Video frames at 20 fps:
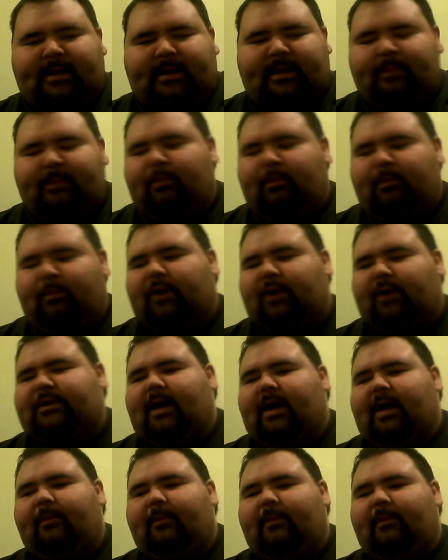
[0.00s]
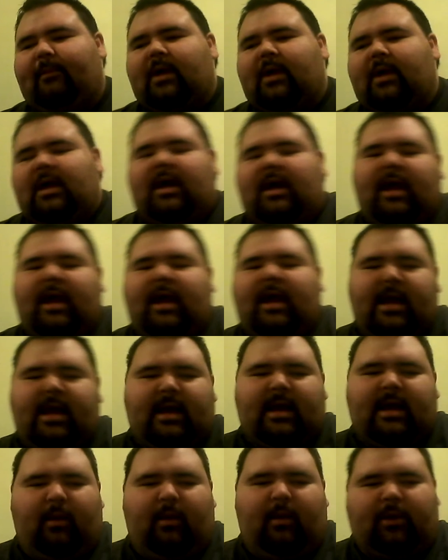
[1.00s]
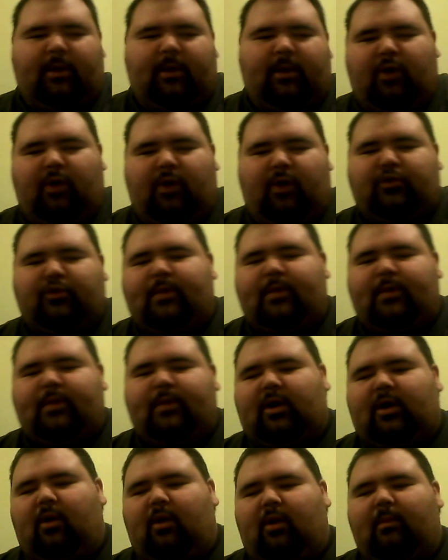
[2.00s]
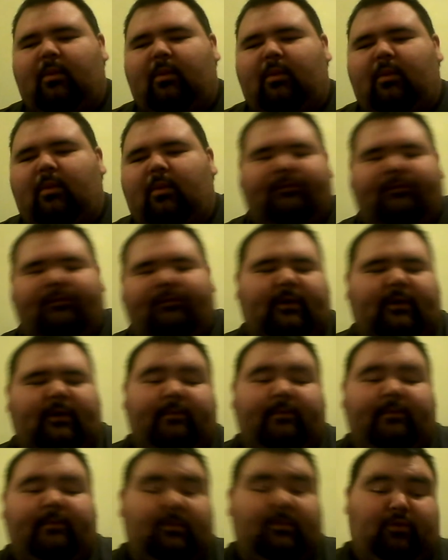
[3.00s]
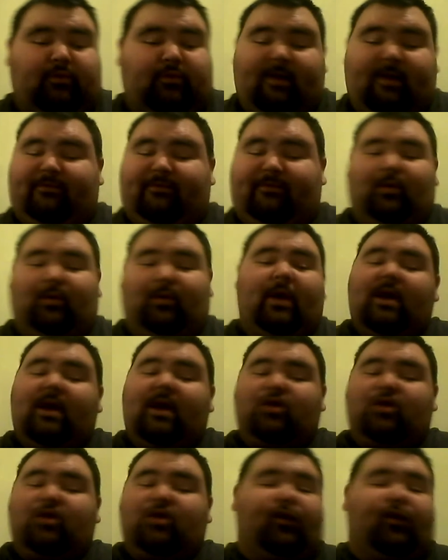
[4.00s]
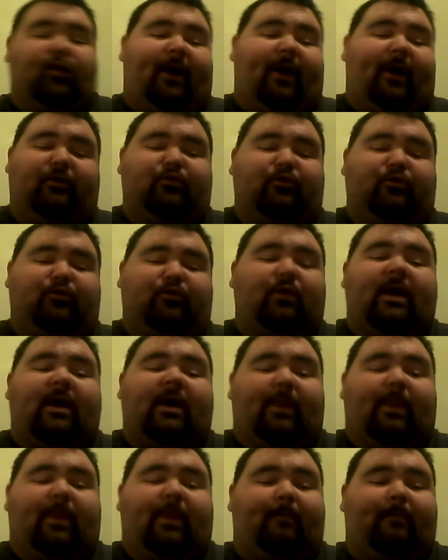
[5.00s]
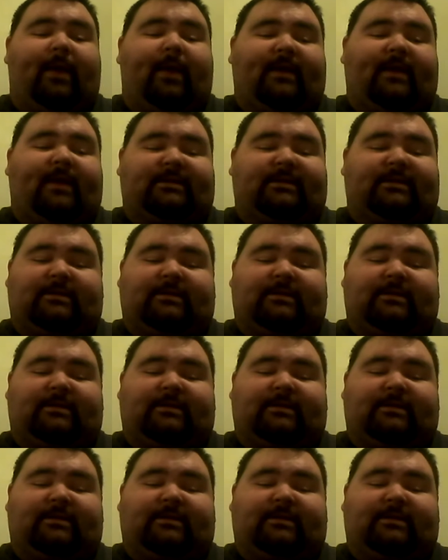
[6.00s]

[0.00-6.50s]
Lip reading: But he went on to become one of the, if you could argue, the biggest